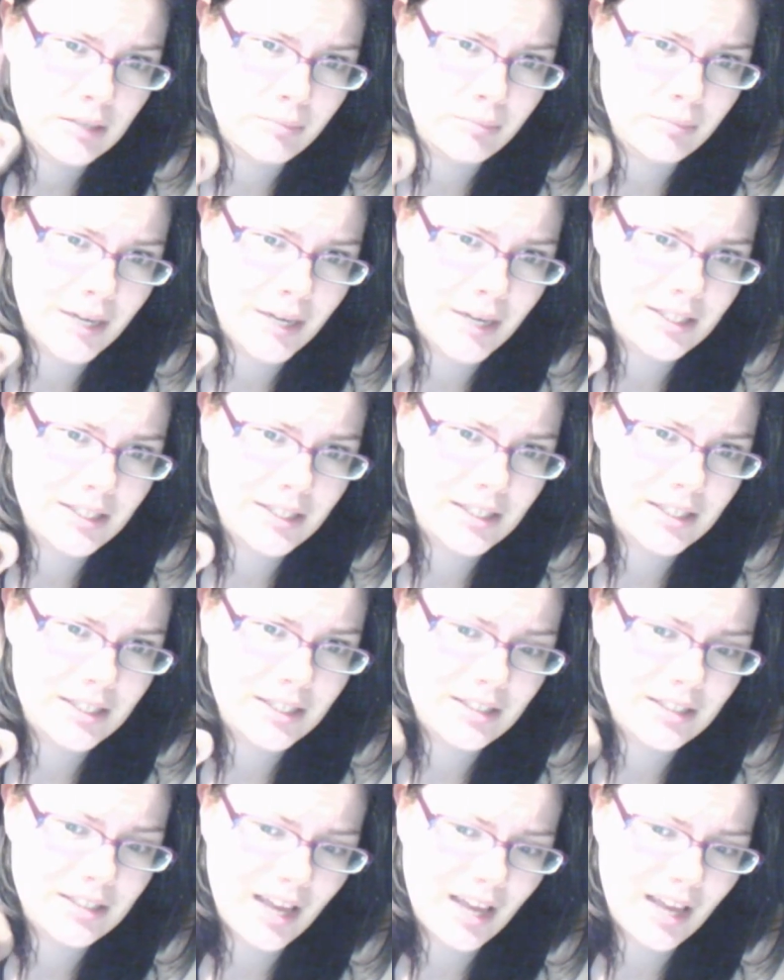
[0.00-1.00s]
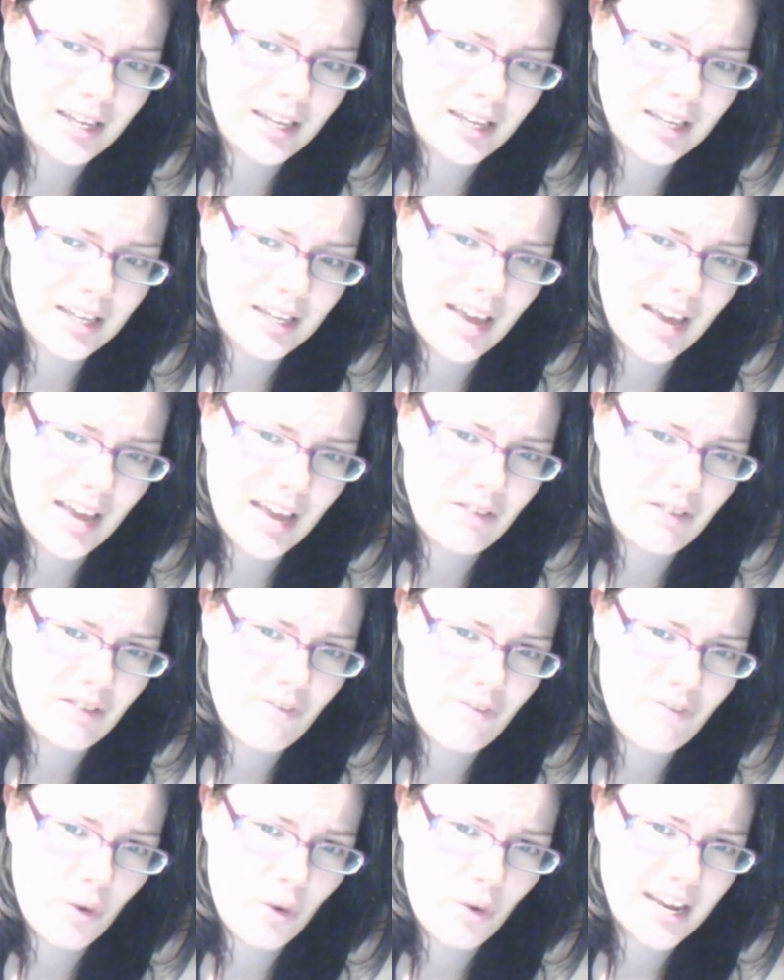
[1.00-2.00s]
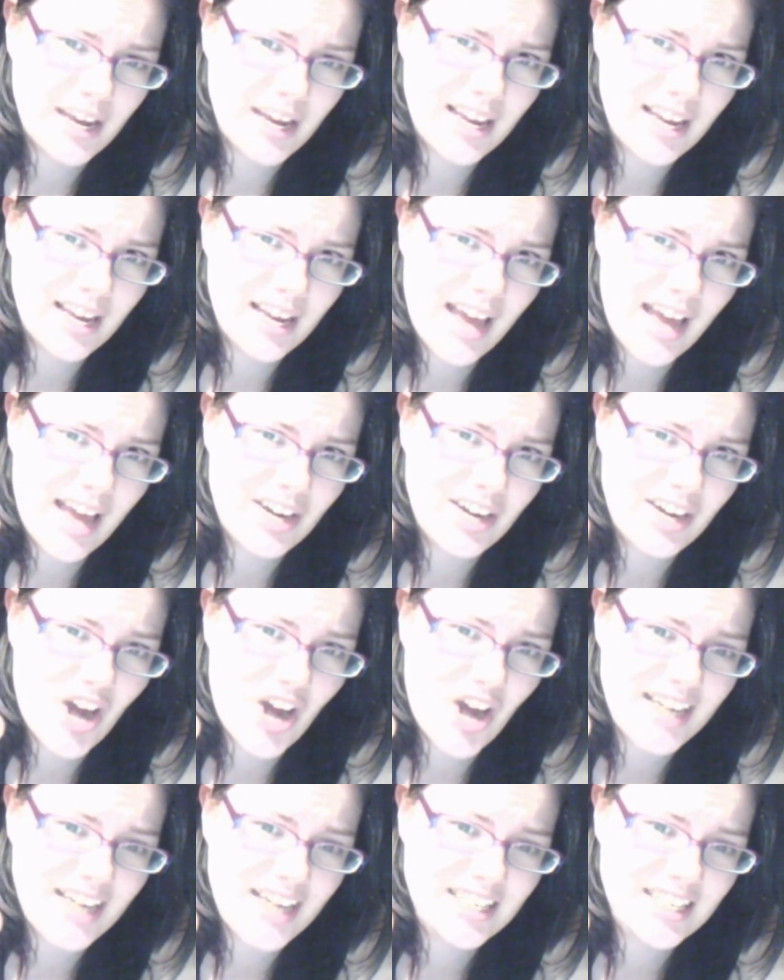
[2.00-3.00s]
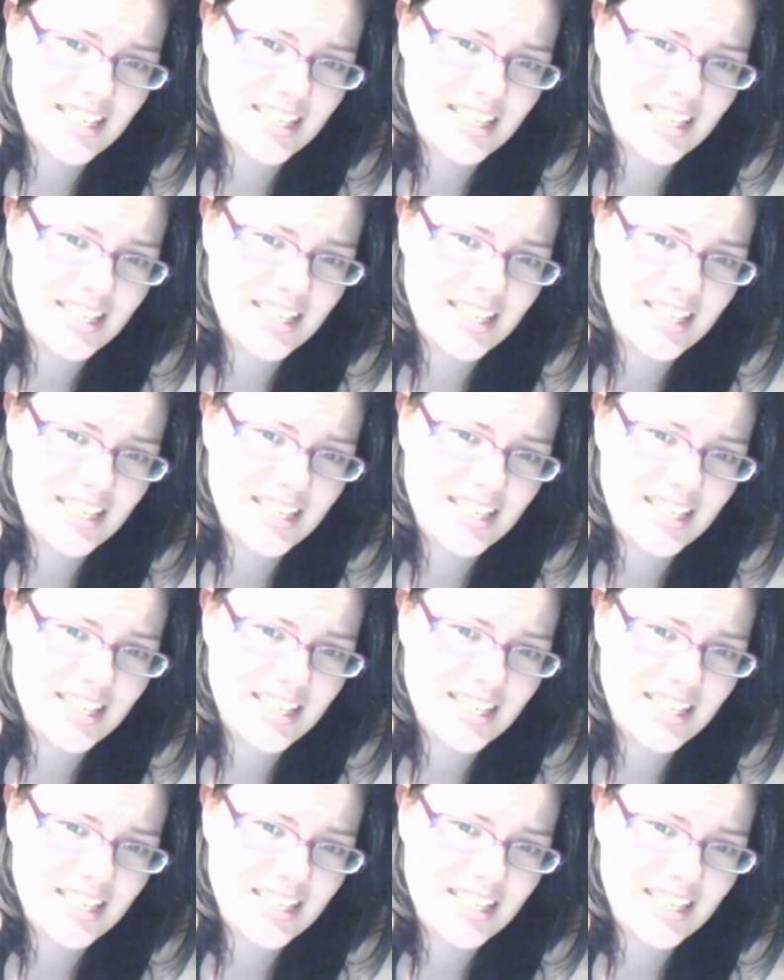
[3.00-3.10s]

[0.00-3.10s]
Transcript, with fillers: but it's like 8:40 at night,